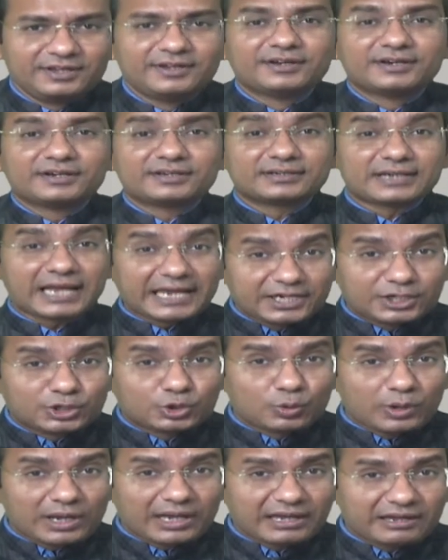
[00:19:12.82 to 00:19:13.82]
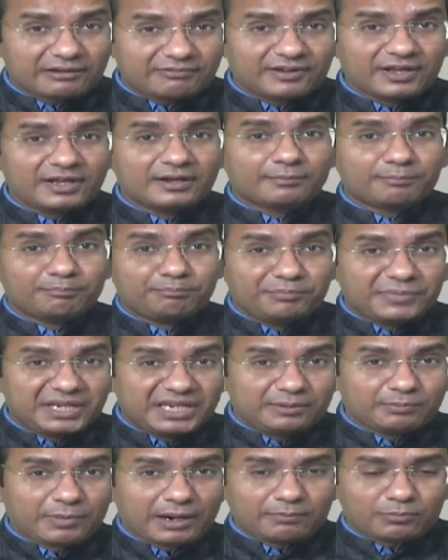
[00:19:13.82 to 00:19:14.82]
Right to have
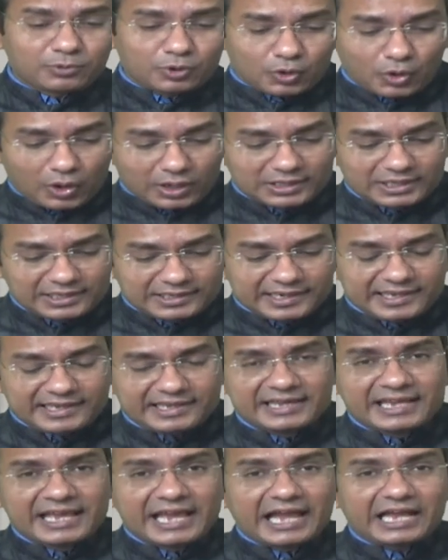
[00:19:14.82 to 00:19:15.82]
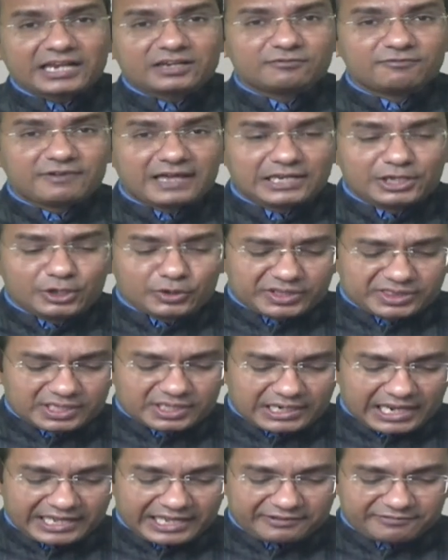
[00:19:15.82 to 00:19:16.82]
minimum quality and value in the
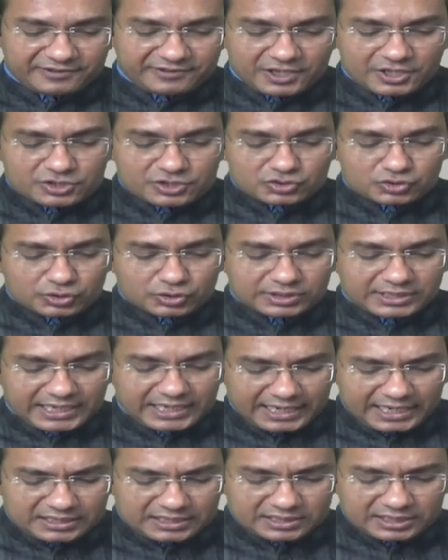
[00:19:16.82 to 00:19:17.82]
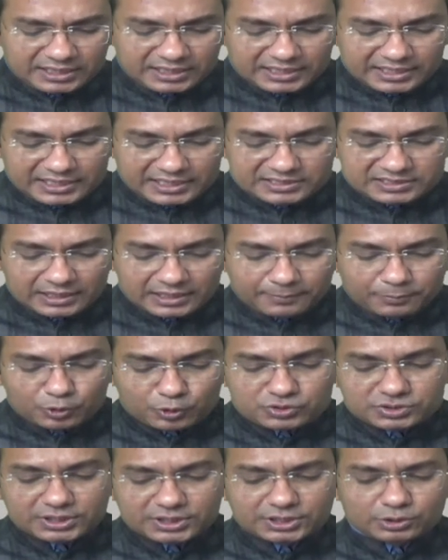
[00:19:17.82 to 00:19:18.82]
life. So death is
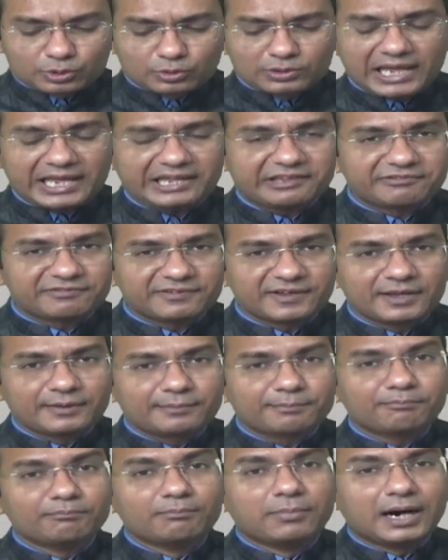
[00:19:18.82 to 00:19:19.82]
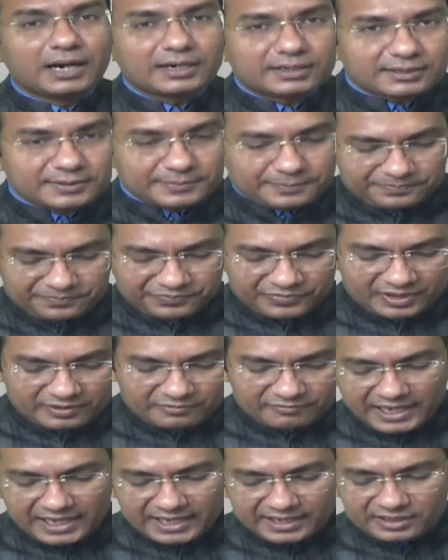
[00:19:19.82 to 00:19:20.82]
opposite to life. But
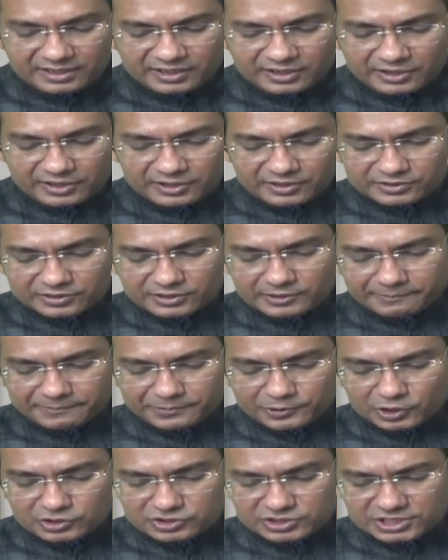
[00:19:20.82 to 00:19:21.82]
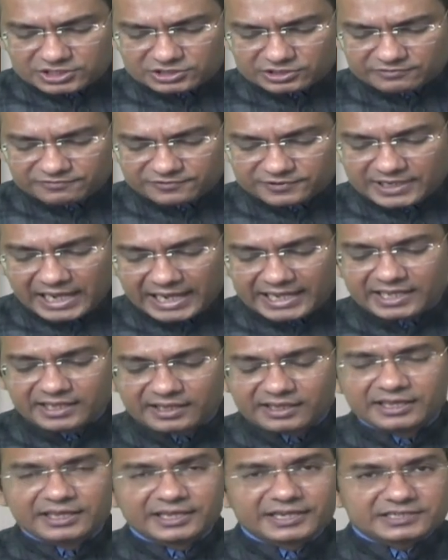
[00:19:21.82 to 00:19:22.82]
when the process of
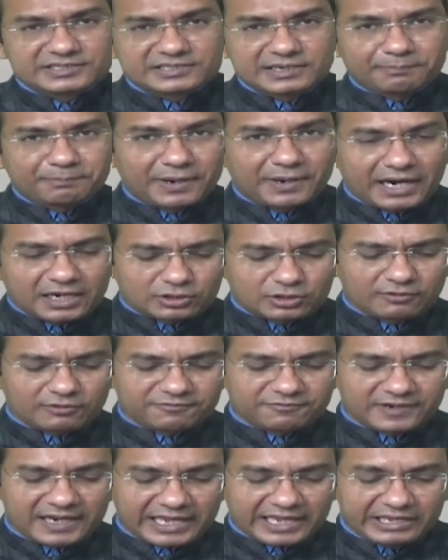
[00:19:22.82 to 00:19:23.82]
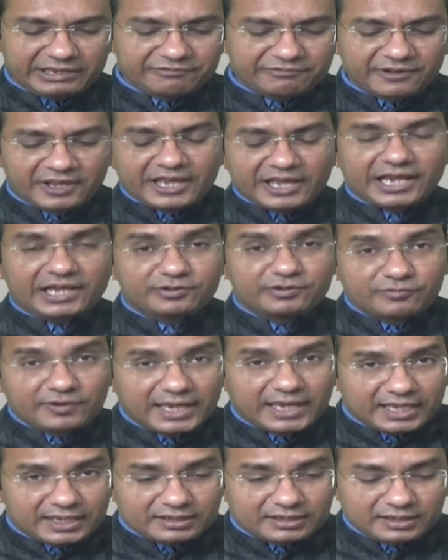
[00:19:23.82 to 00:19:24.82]
dying is a part of life, and
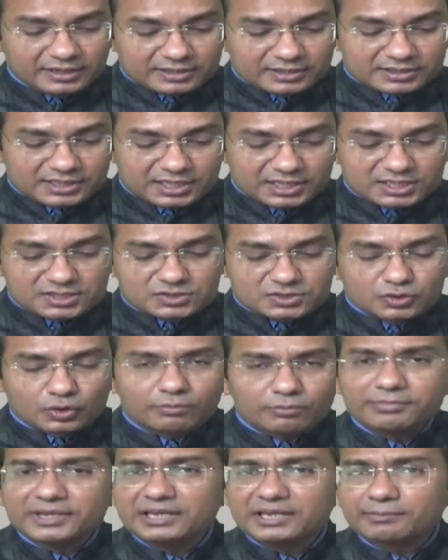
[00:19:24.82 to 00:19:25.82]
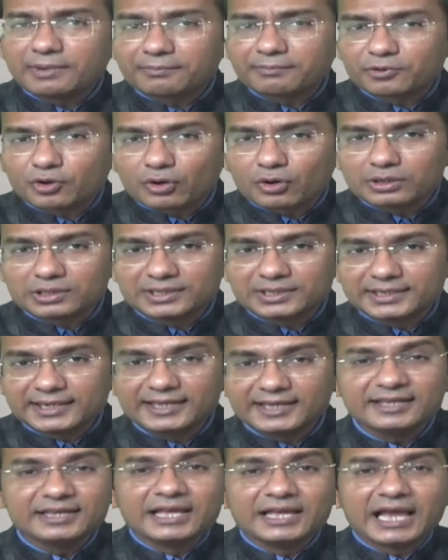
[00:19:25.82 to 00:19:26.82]
when there is no minimum
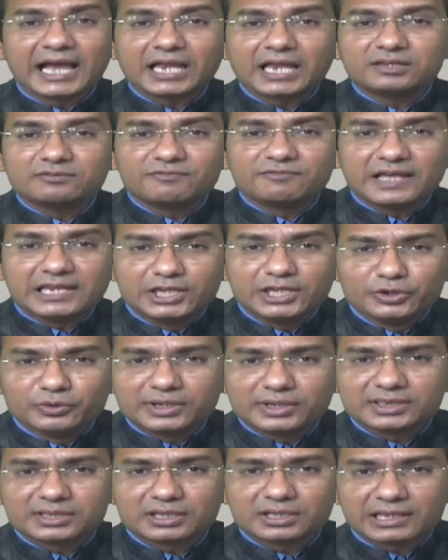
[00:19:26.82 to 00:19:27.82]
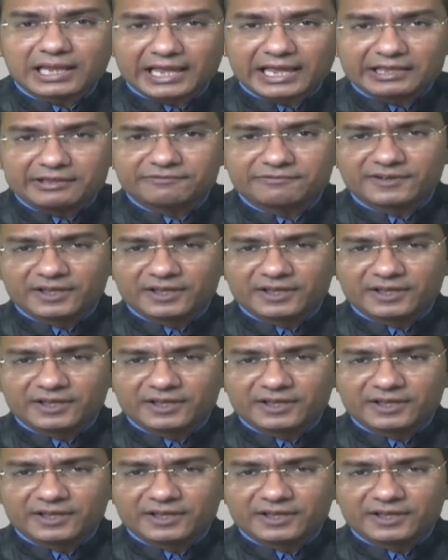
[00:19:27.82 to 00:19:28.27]
quality and value in the life,